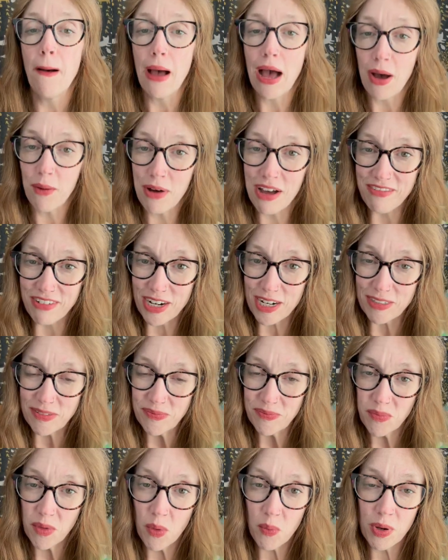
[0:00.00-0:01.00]
However,
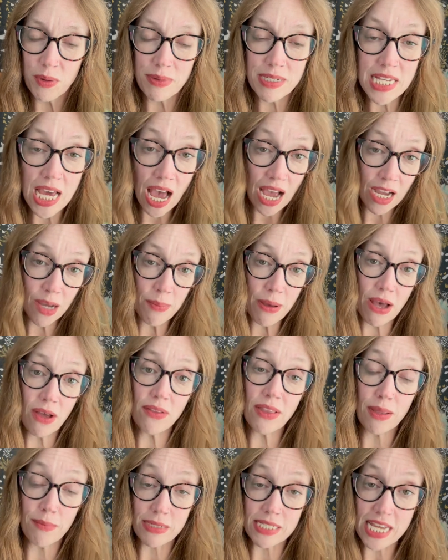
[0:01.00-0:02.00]
when we talk
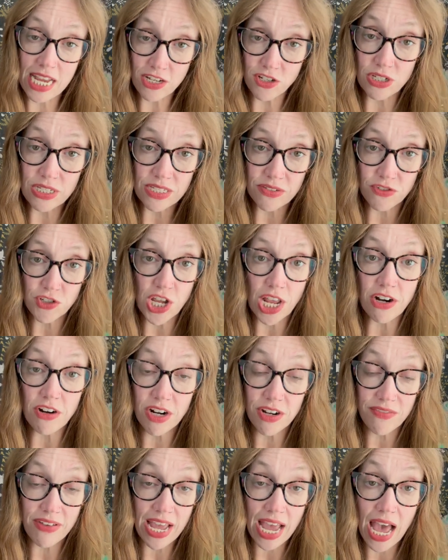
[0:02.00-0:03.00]
about limitations of
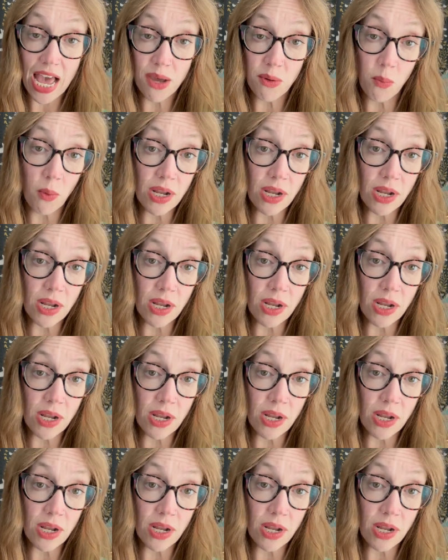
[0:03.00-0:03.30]
generative AI,